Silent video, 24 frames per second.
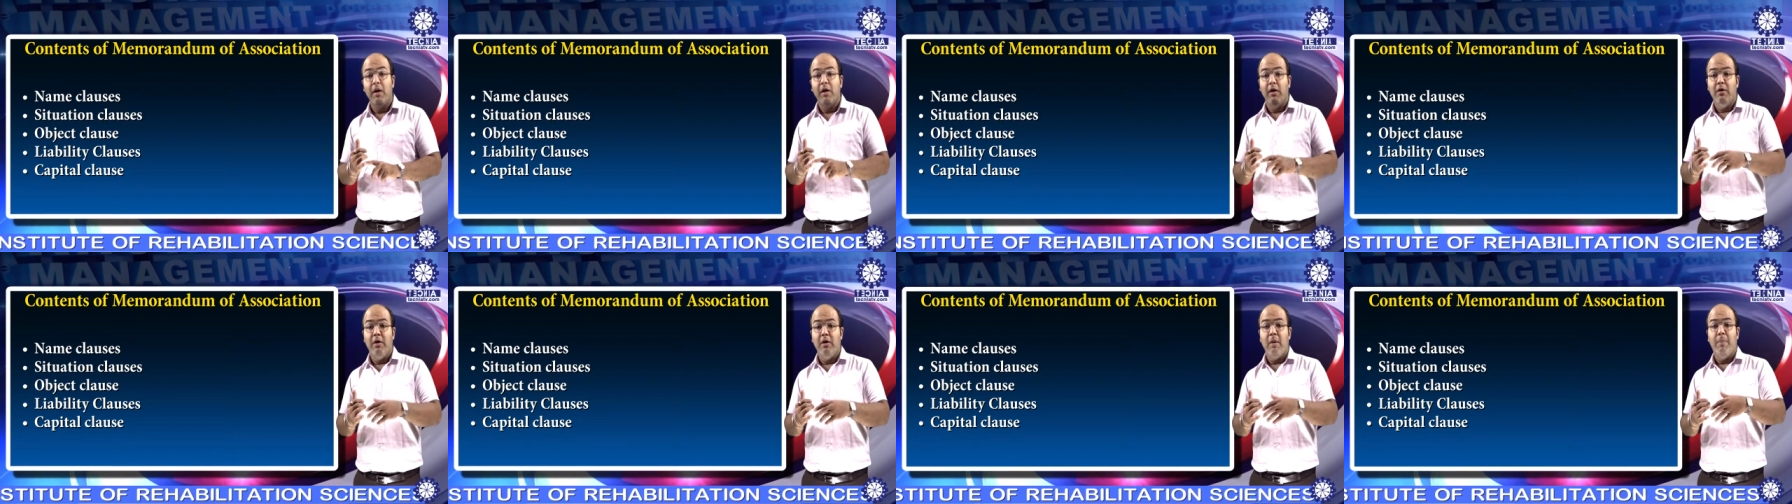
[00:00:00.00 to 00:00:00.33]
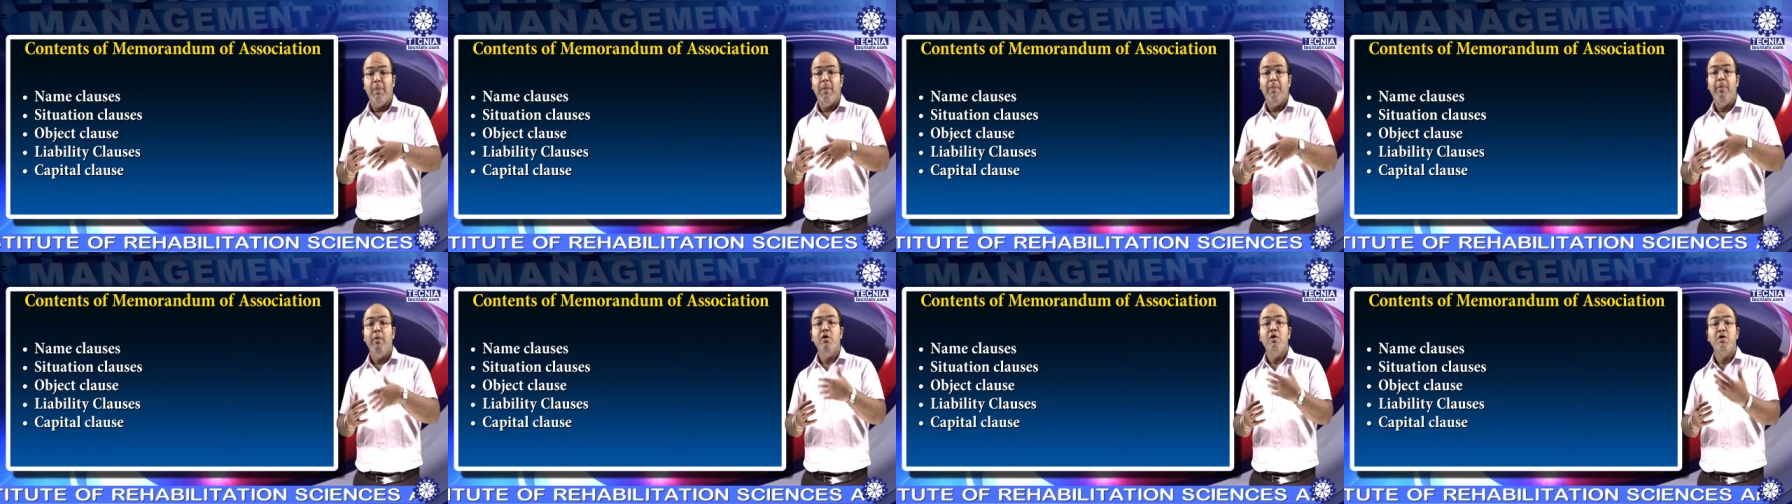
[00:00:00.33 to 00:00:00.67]
The
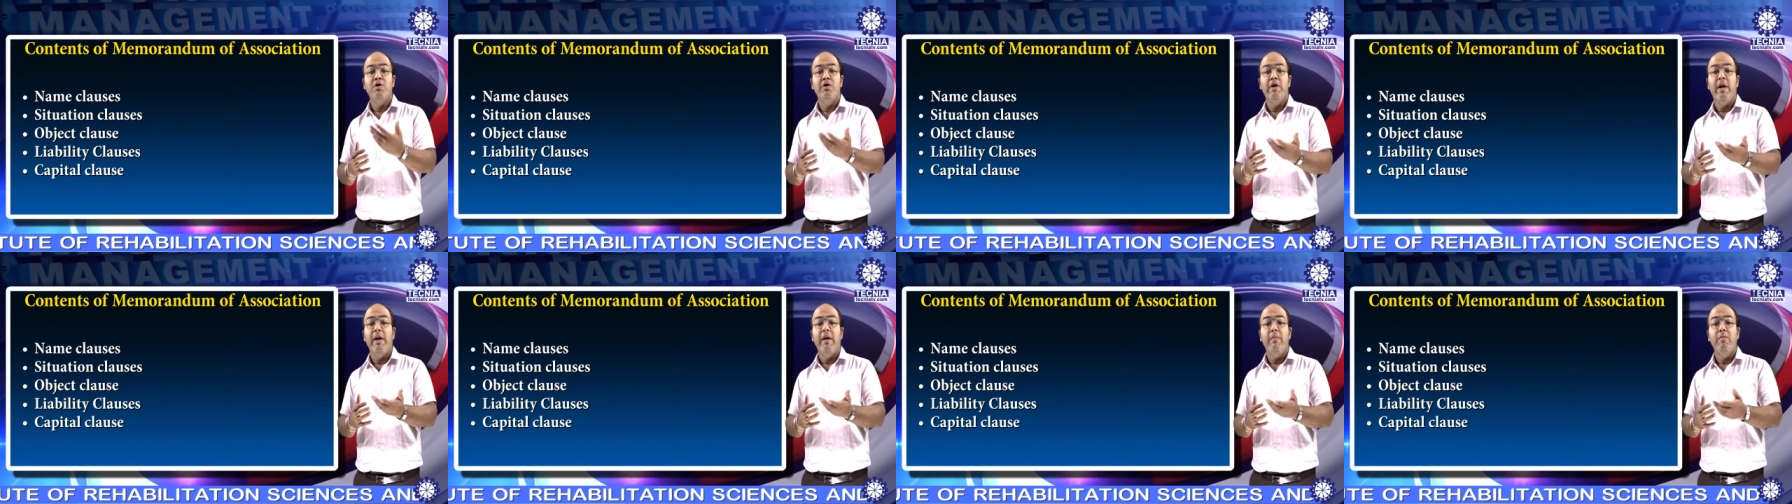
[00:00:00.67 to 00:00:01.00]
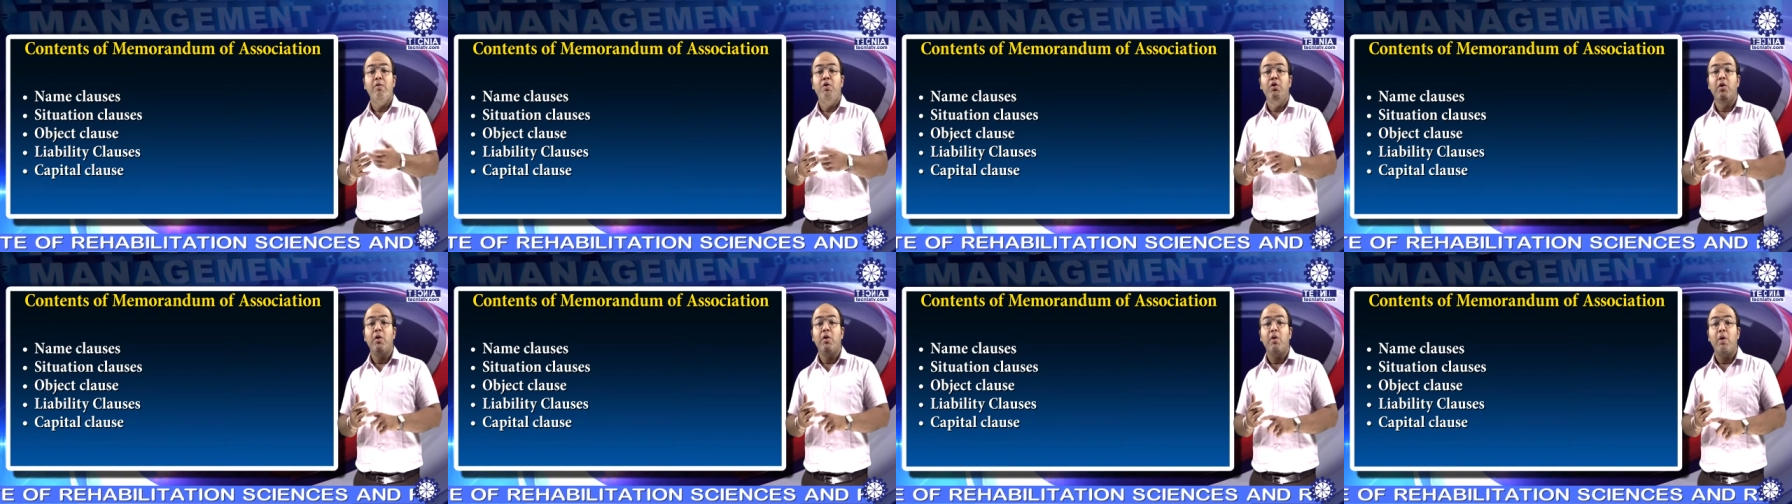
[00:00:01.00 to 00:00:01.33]
proposed name
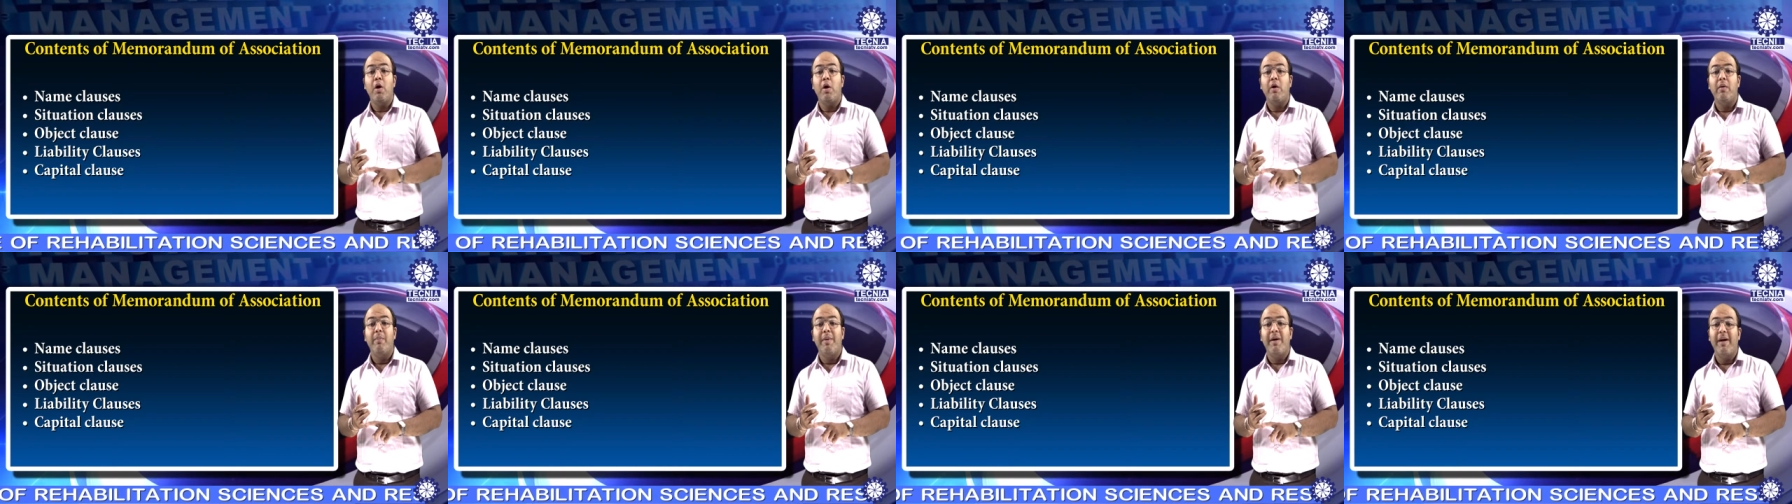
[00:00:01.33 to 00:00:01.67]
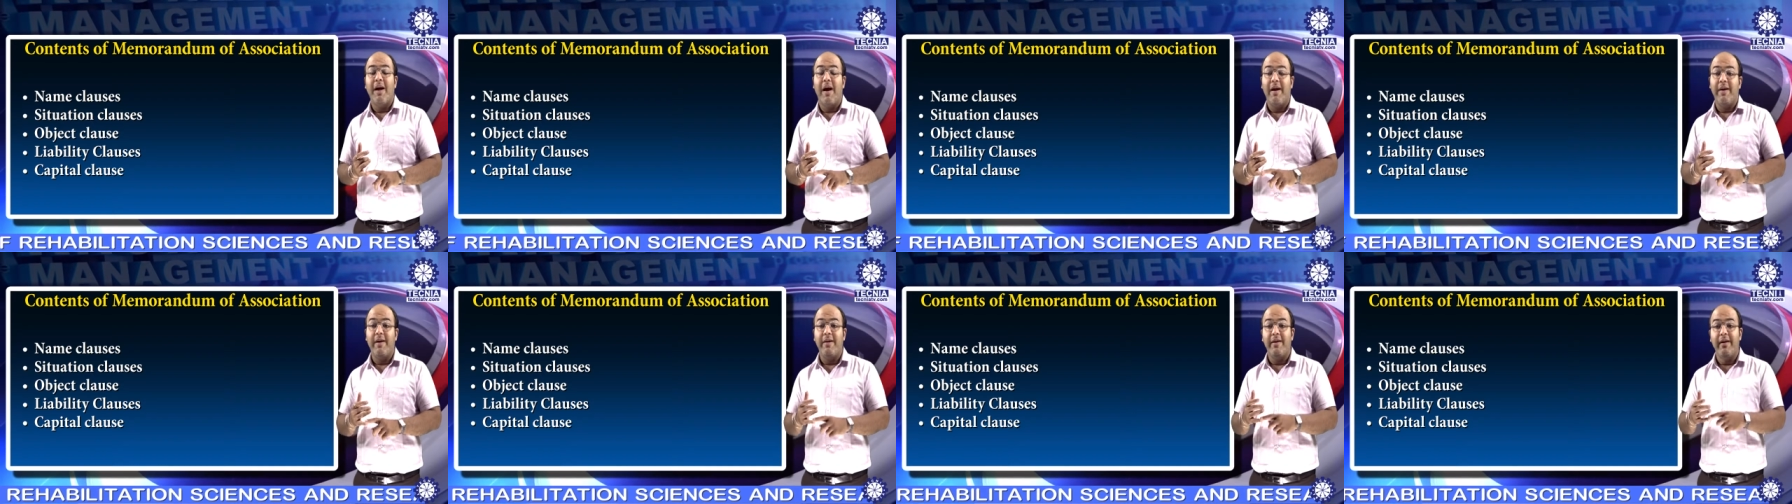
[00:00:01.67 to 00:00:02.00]
should not be
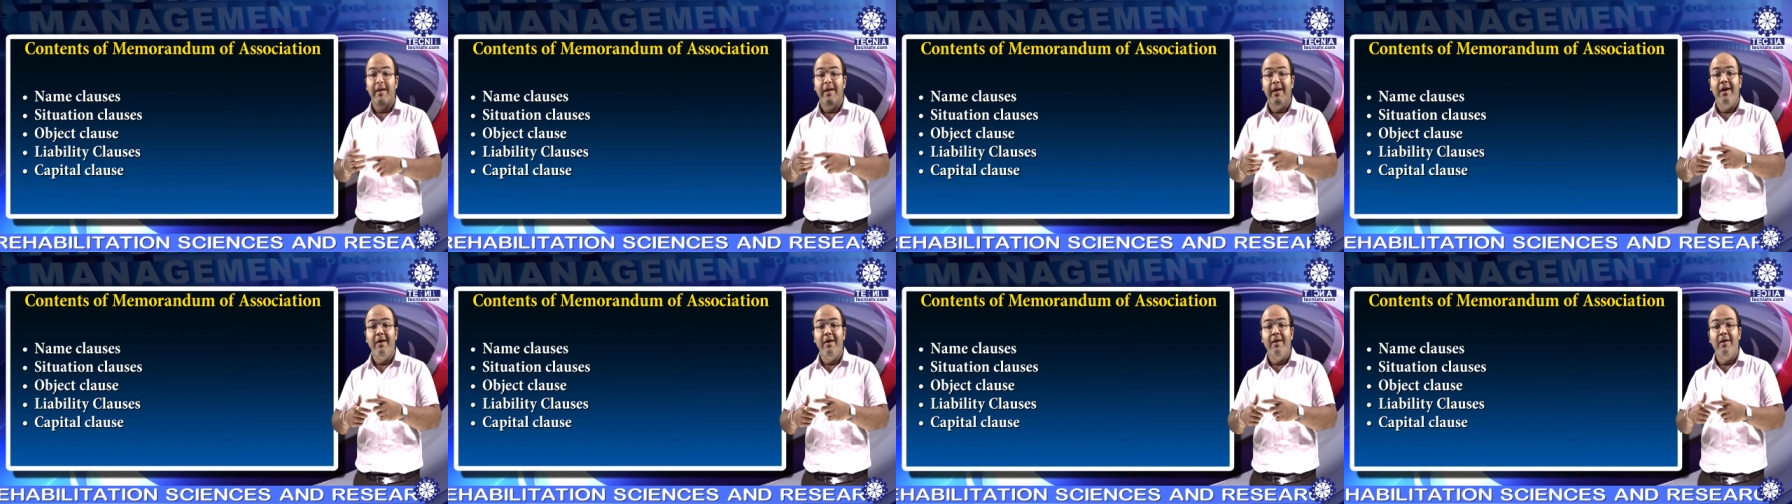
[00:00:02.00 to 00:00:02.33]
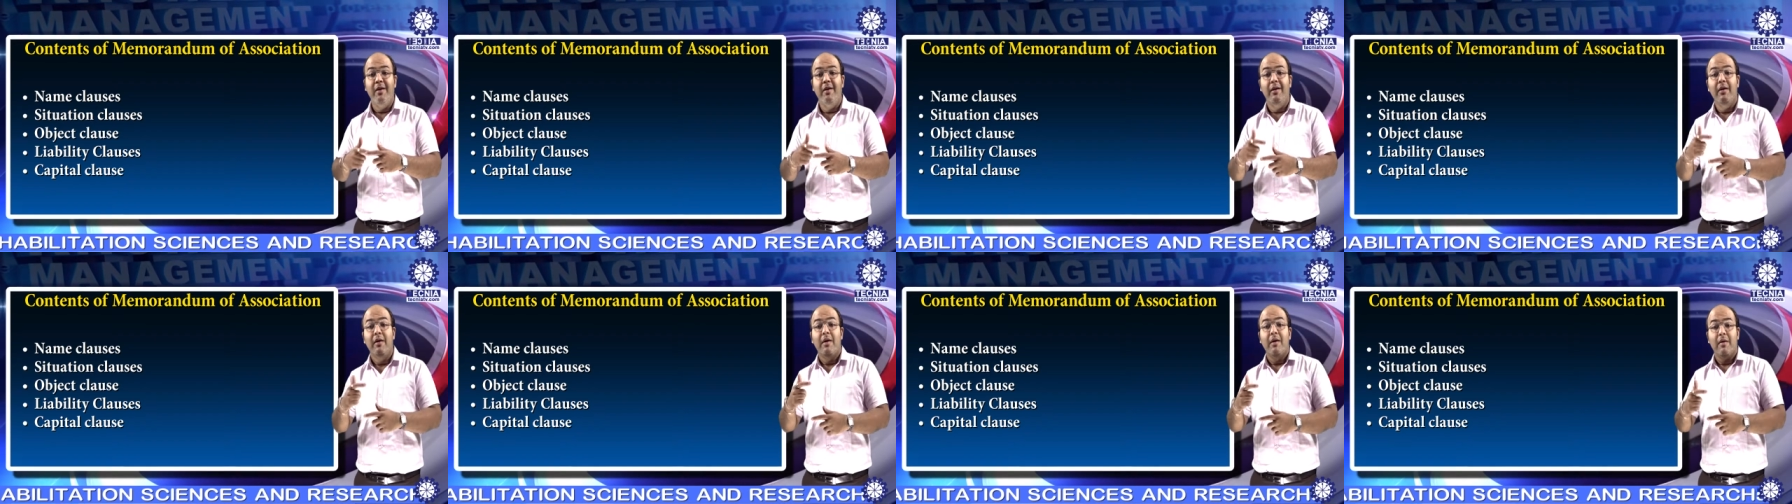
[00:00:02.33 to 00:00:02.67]

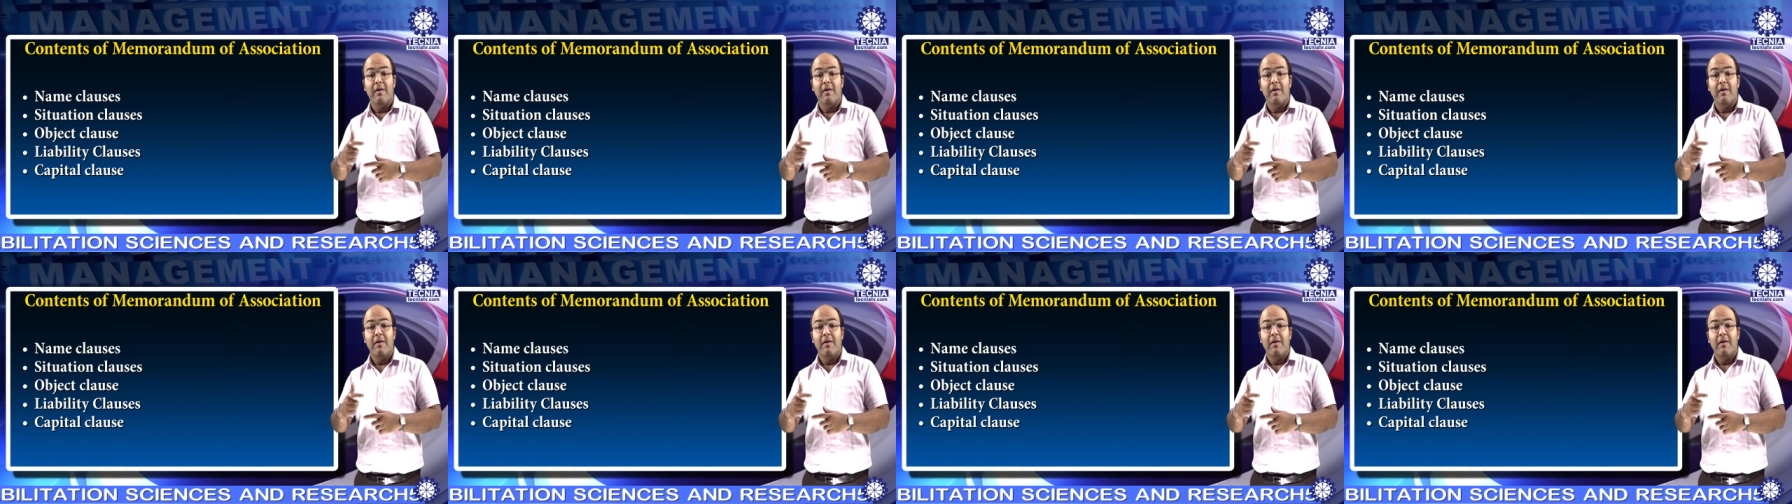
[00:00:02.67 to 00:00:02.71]
identificator